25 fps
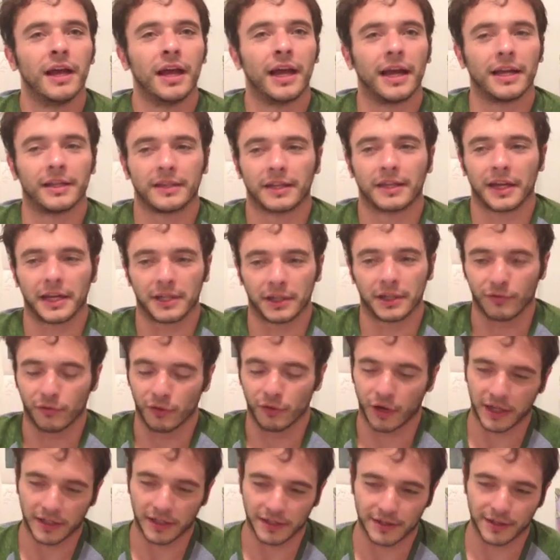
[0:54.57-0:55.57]
and kind of
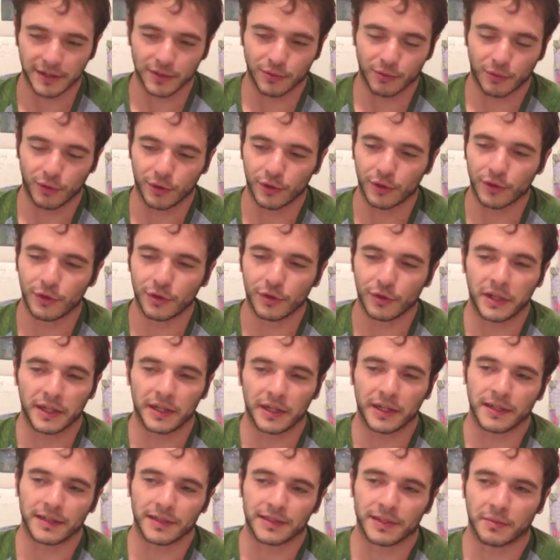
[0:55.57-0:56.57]
rocks his world and
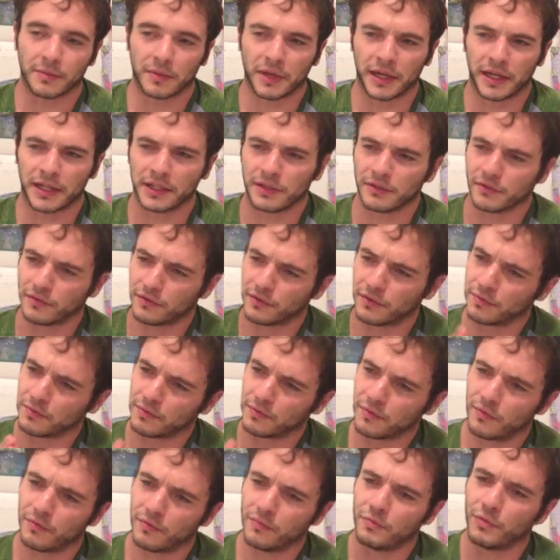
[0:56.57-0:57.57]
ends up kind of
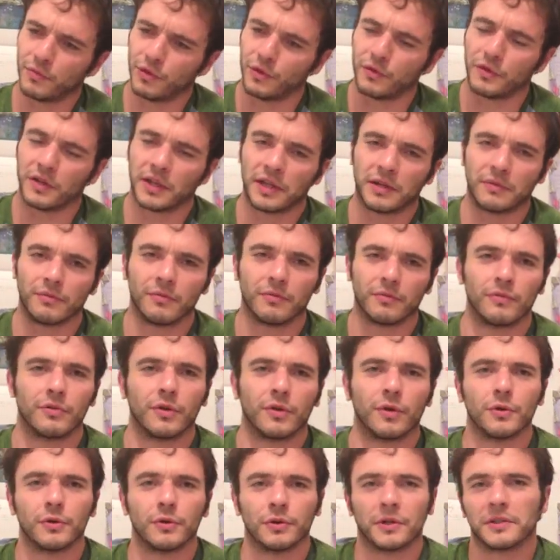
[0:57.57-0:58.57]
moving him
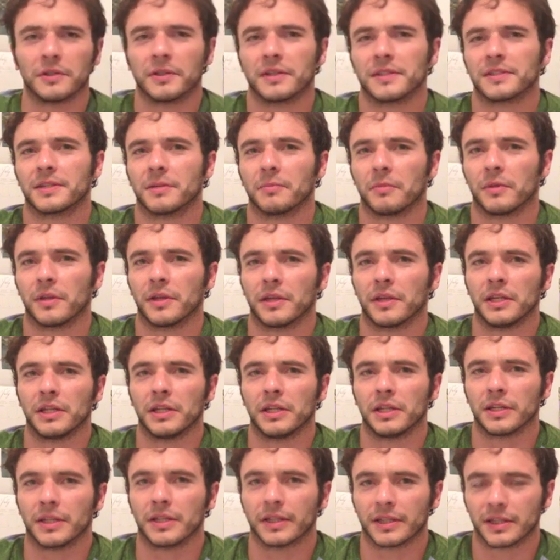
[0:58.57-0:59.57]
forward into something he
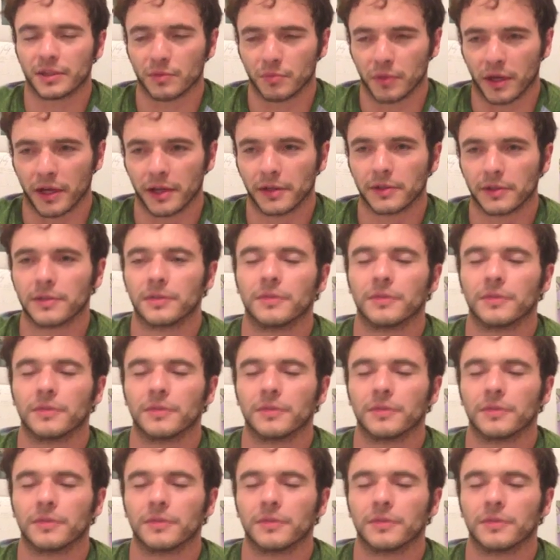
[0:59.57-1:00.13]
didn't expect